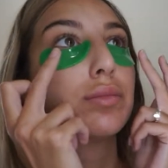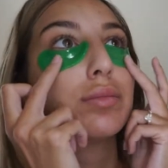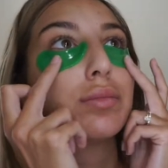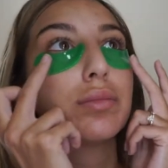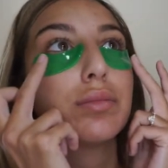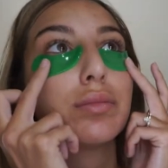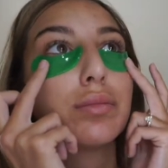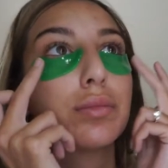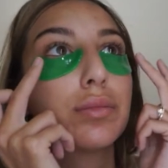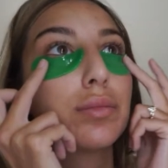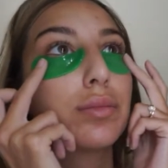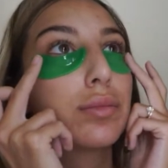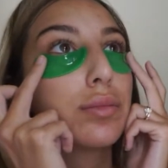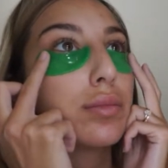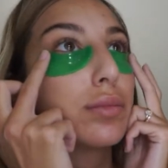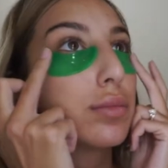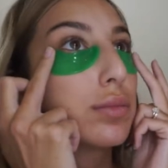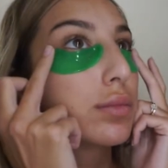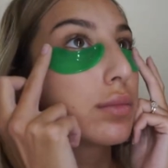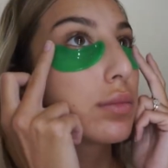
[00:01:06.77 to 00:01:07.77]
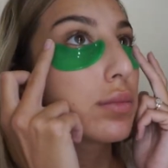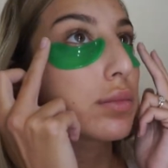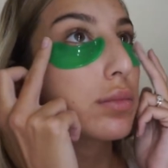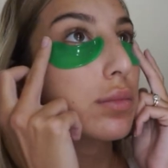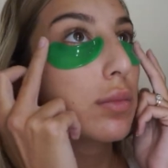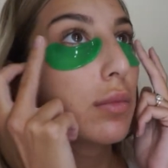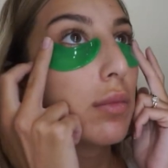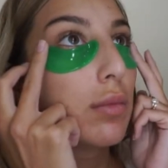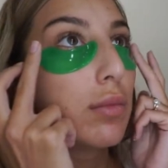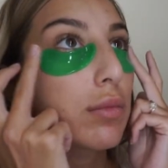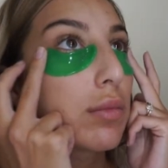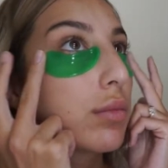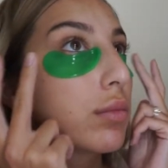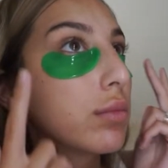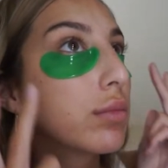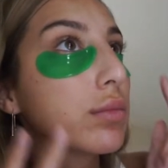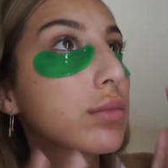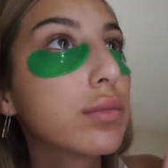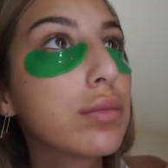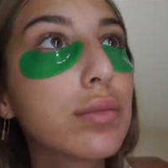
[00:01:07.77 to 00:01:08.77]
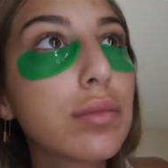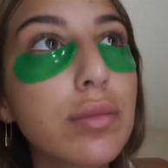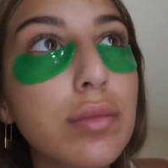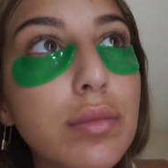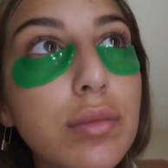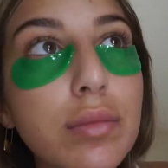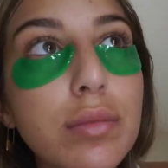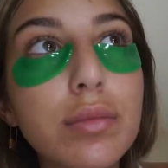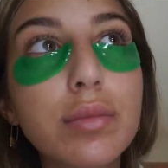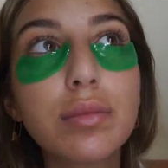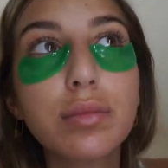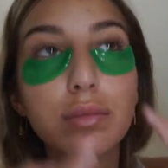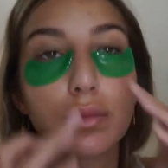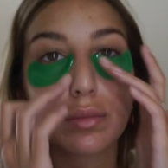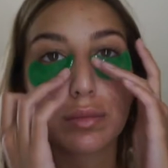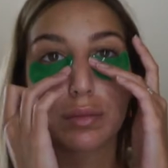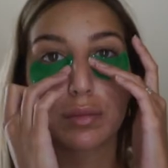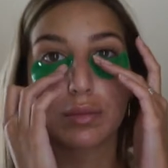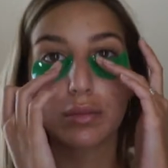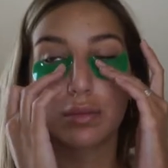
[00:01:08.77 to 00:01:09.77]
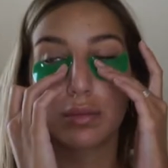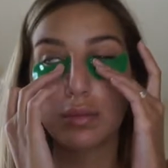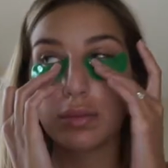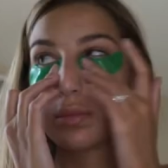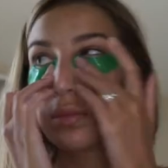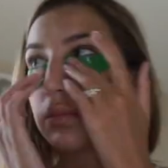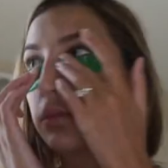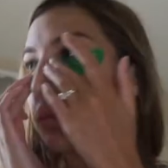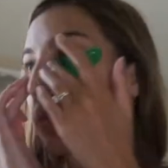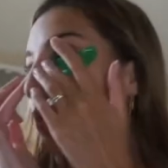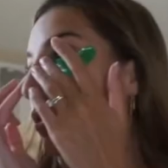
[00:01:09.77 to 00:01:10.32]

No one is speaking in this clip.